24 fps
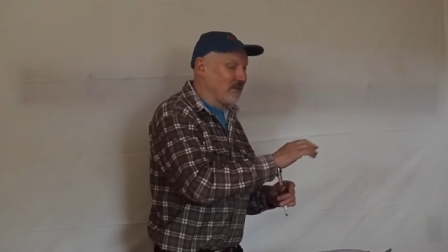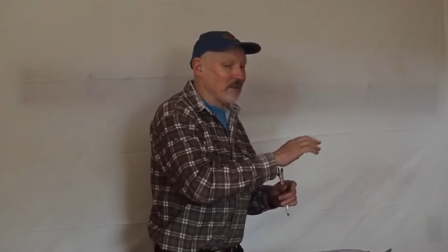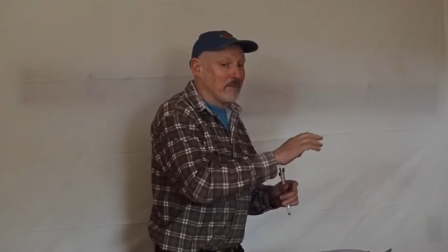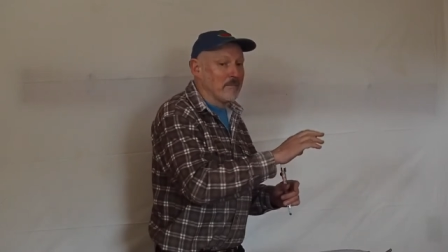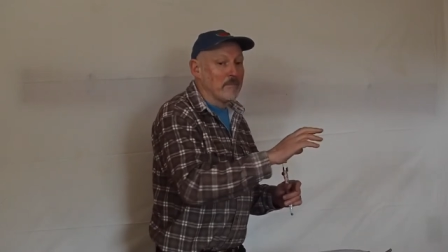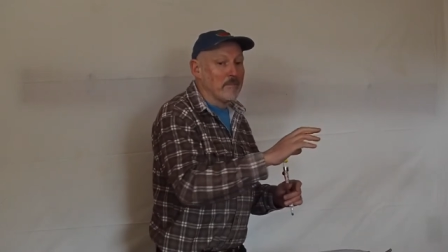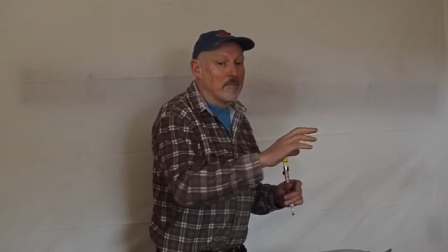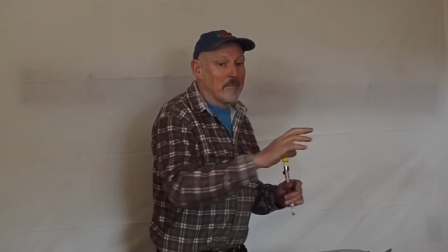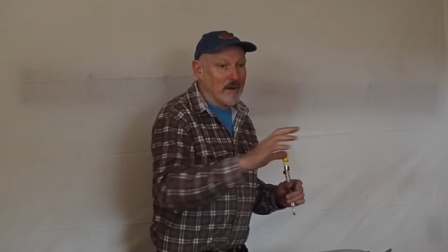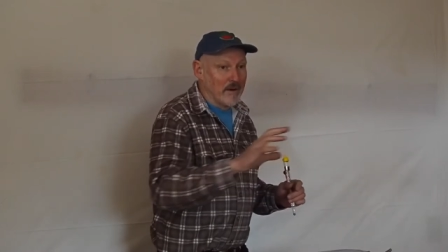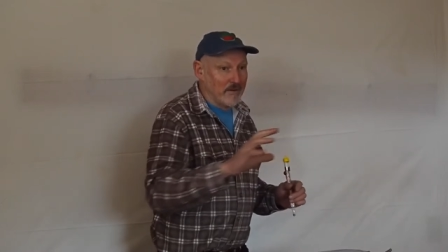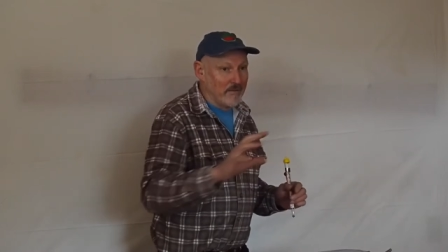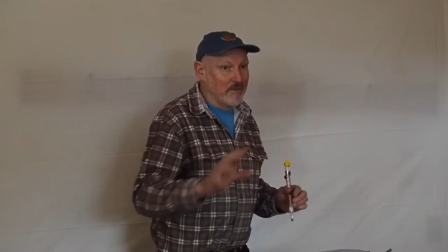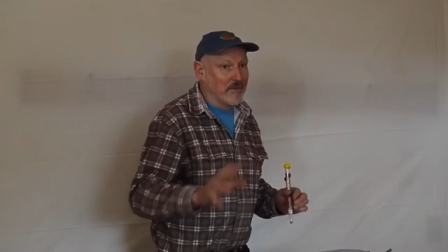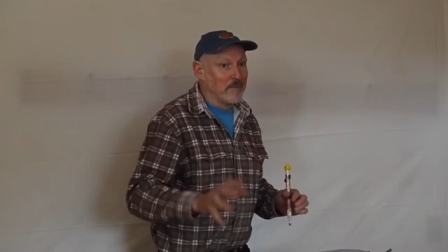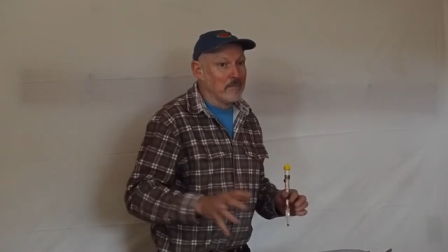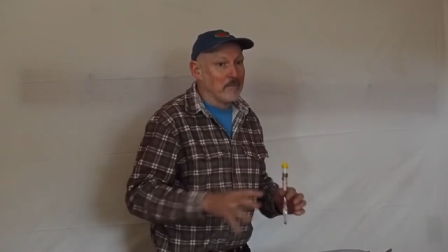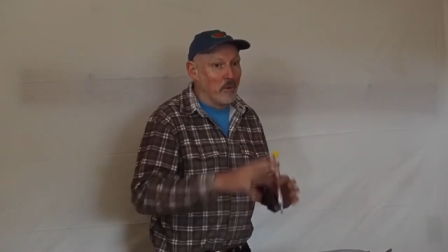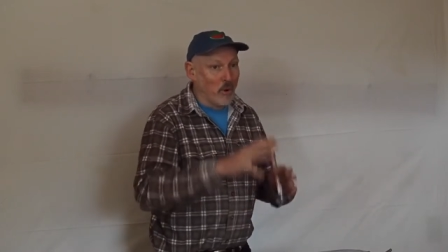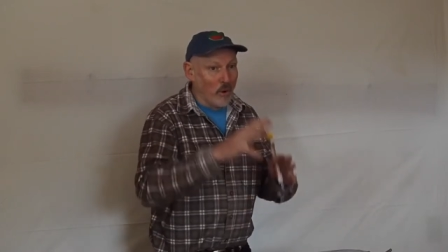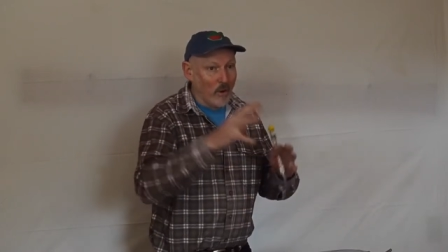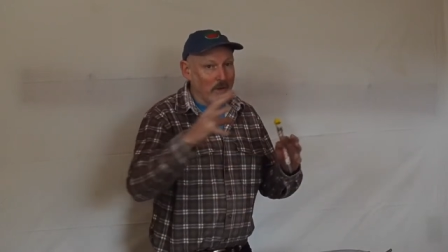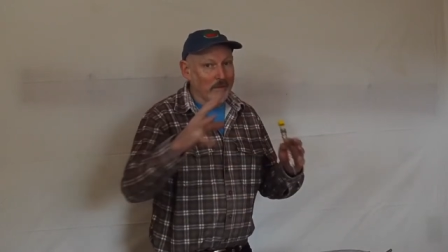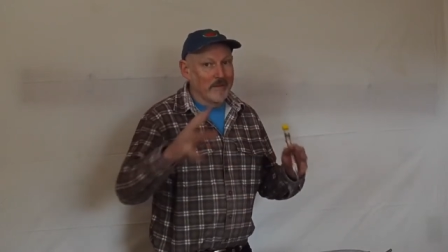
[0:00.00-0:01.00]
the, of the
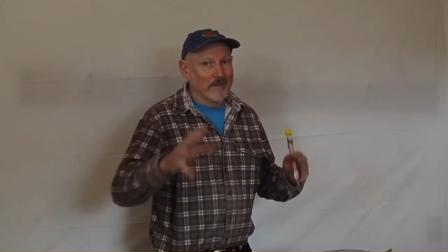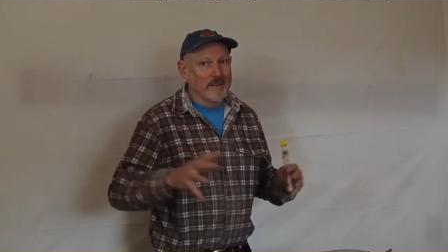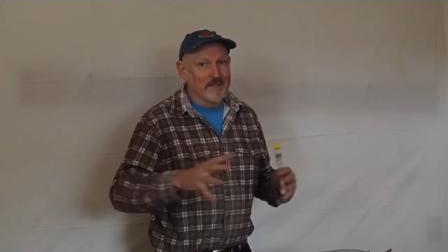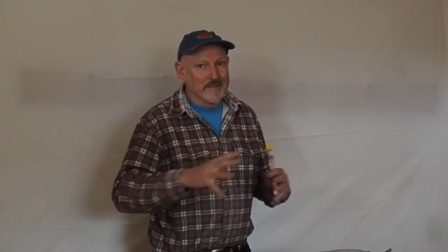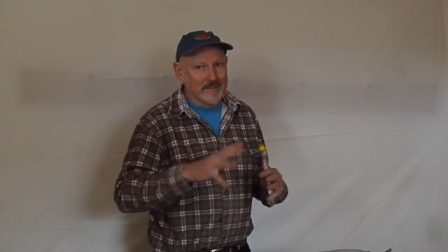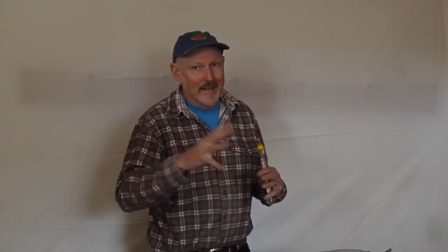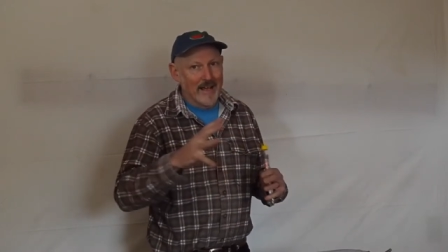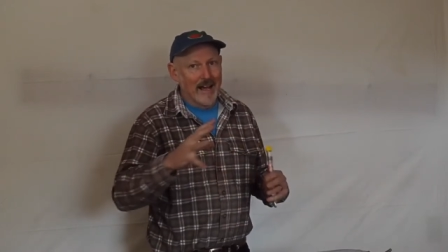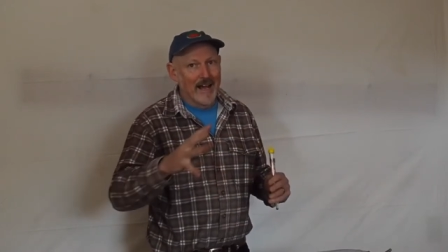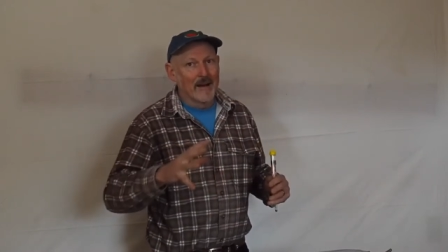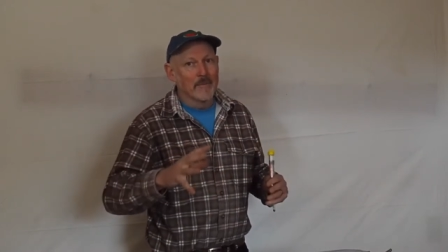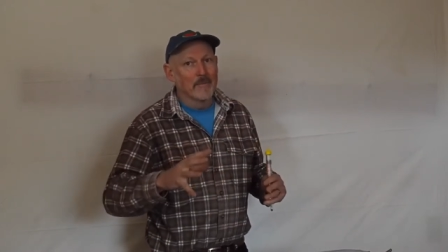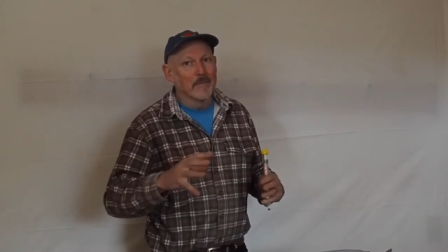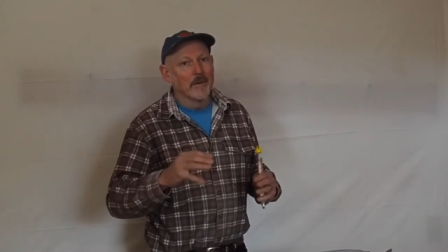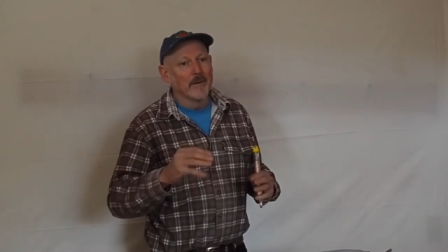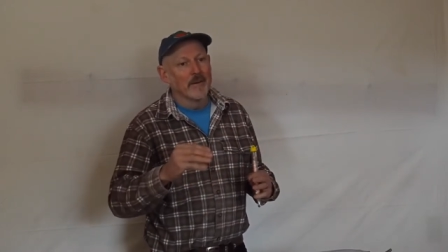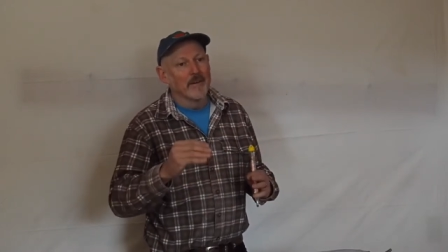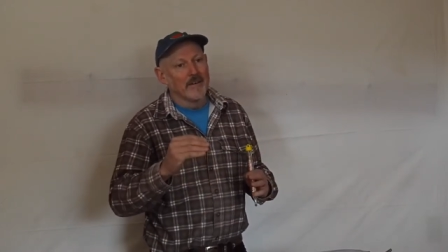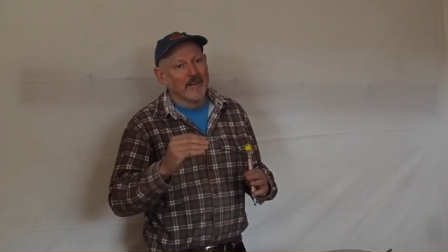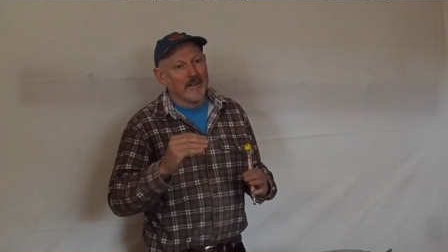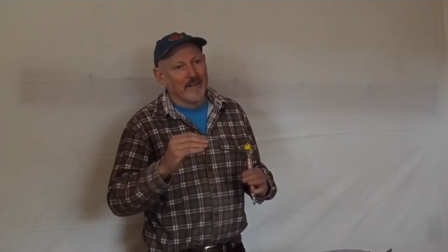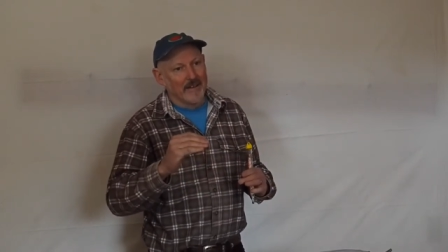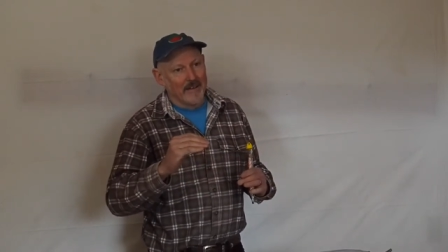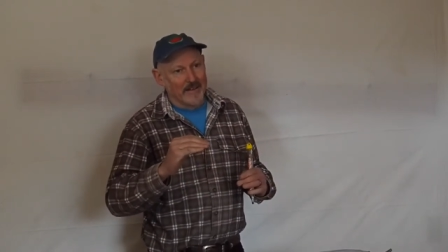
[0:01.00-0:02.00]
boiling sap
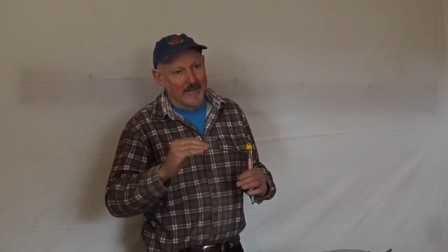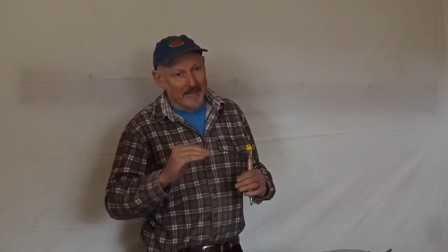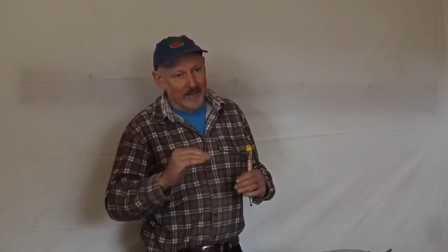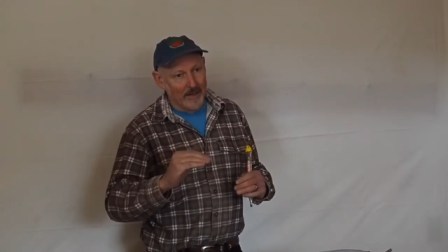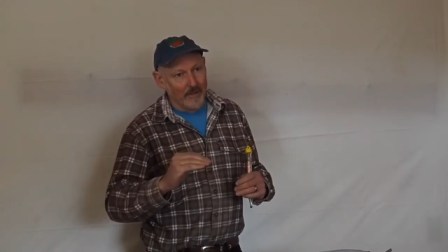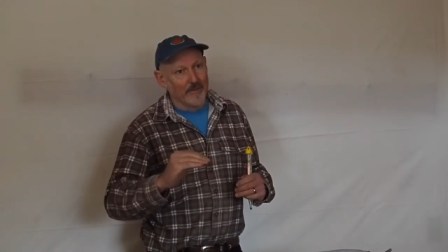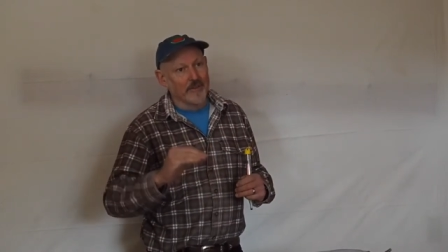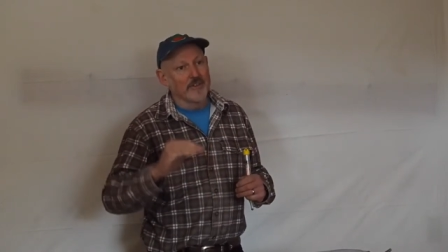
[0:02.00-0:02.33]
until